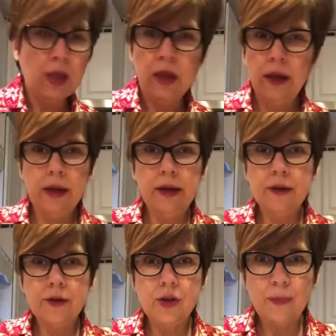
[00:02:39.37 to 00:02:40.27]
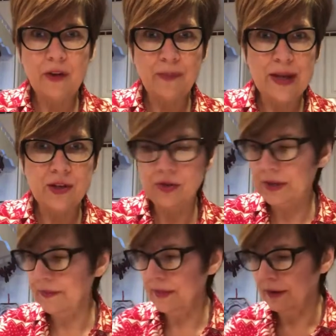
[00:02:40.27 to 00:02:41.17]
And here's your puff pastry.
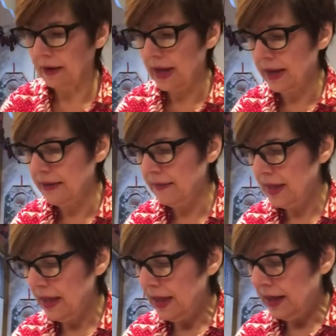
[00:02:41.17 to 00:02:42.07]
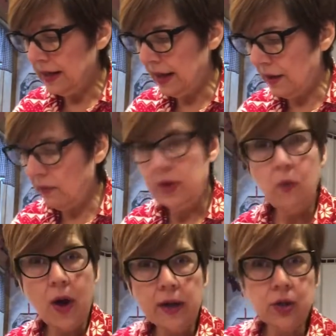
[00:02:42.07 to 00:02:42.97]
Okay, now we
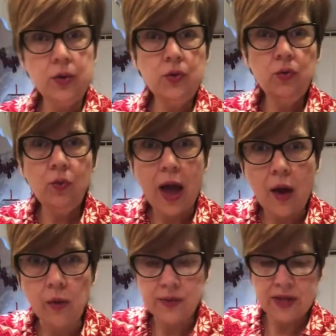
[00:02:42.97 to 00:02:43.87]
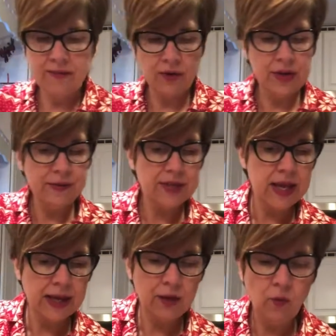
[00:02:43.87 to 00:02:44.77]
want 2 rounds. I've already
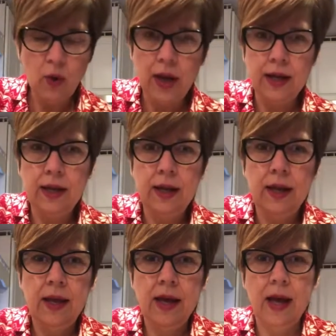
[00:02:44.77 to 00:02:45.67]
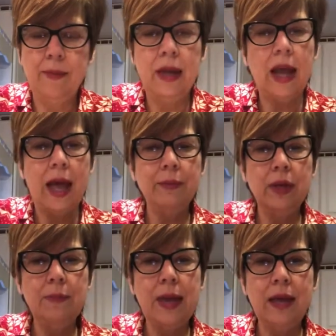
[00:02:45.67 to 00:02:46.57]
taken 1. And I'm going to
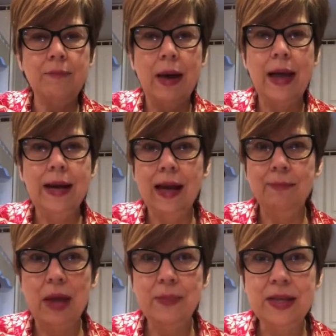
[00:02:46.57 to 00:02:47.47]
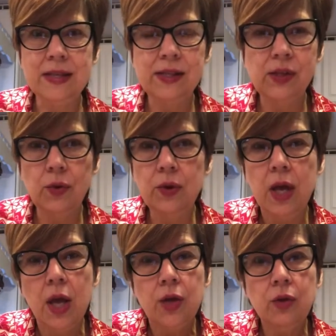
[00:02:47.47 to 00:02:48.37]
bake mine on my pizza stone.
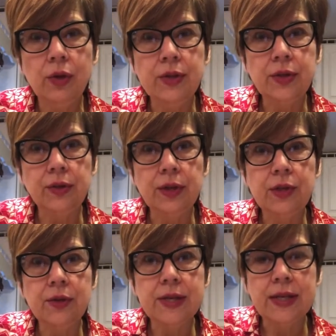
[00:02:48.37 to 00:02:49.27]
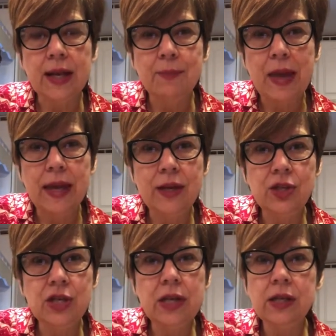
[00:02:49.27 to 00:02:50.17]
You can certainly do this on a baking
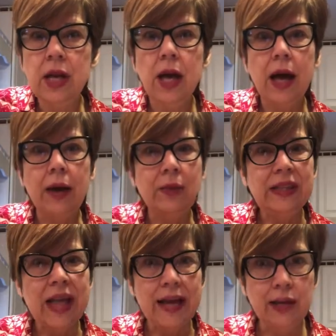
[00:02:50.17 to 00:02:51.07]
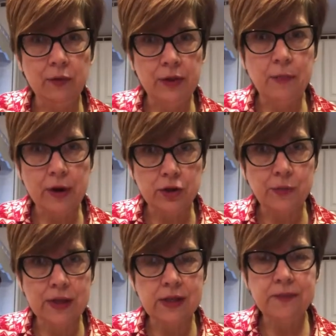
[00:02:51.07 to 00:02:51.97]
sheet. I would line it with
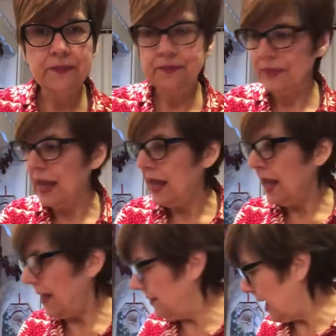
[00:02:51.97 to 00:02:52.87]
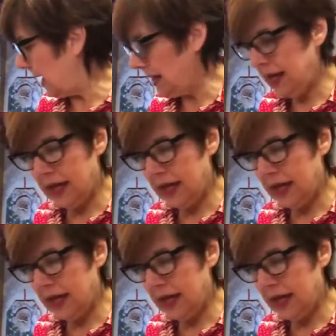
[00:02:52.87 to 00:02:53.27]
parchment. And then